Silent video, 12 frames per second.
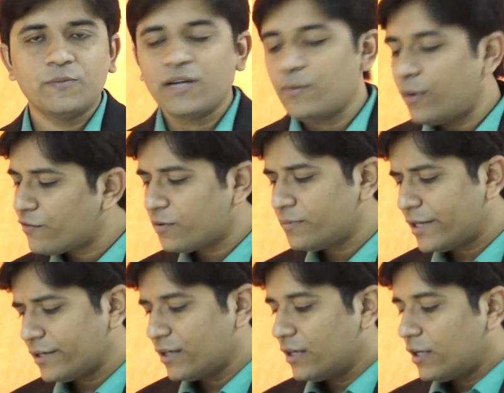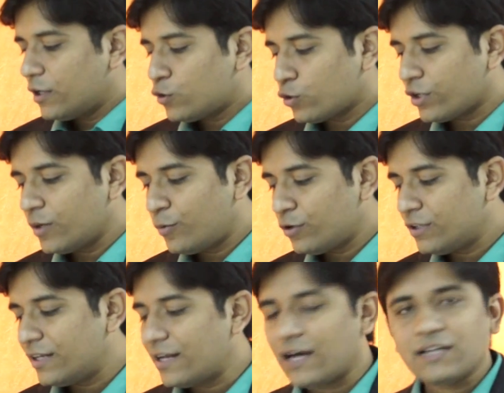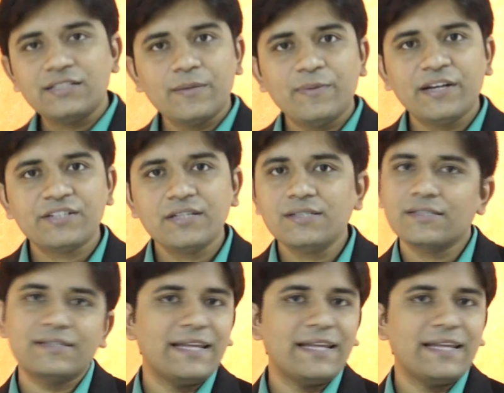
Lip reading: But apart from that, talking about the large applications,